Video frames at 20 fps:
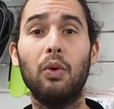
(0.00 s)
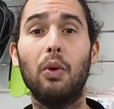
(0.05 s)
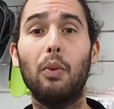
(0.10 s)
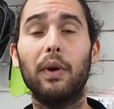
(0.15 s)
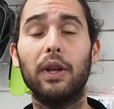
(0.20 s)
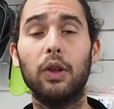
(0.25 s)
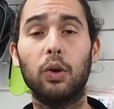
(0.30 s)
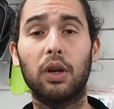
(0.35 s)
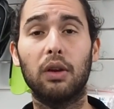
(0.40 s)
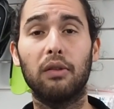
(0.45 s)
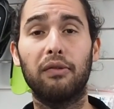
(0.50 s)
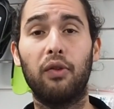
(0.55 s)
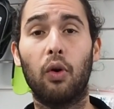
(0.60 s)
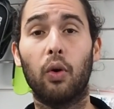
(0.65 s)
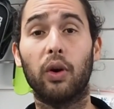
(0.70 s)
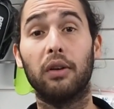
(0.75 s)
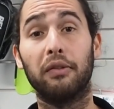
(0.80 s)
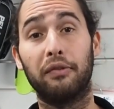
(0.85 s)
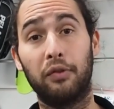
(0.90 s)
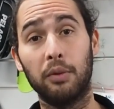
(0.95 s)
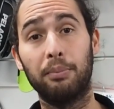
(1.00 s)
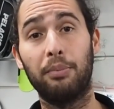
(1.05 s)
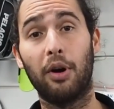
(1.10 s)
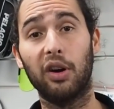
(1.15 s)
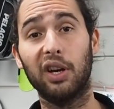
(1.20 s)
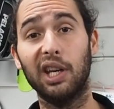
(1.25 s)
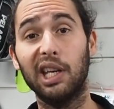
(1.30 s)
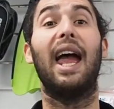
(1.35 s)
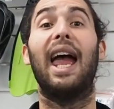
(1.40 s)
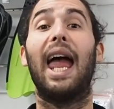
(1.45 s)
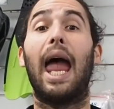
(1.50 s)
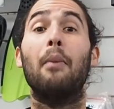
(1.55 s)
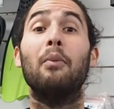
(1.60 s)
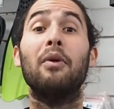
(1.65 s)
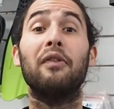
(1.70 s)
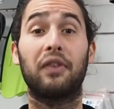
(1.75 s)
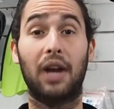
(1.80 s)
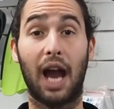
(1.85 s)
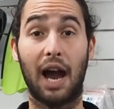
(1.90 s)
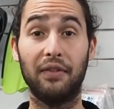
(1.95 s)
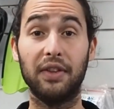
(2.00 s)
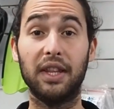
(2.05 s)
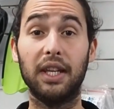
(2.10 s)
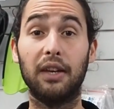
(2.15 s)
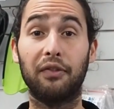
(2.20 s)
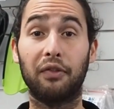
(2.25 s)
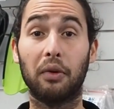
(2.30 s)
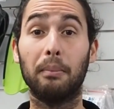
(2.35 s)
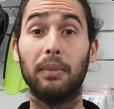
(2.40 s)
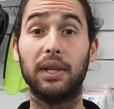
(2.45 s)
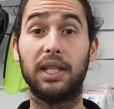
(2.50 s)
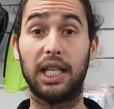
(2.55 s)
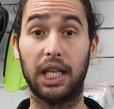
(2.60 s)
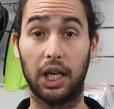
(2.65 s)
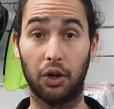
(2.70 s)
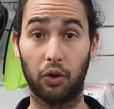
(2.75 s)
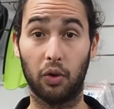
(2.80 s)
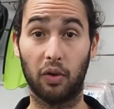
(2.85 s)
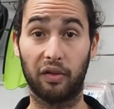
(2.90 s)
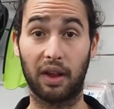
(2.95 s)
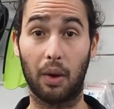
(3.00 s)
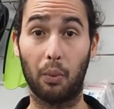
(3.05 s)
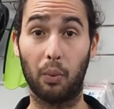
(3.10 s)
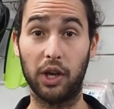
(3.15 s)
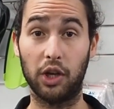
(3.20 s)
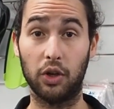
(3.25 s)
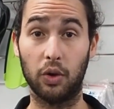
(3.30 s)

what we're looking for in a foot pocket, and we've covered the different materials that we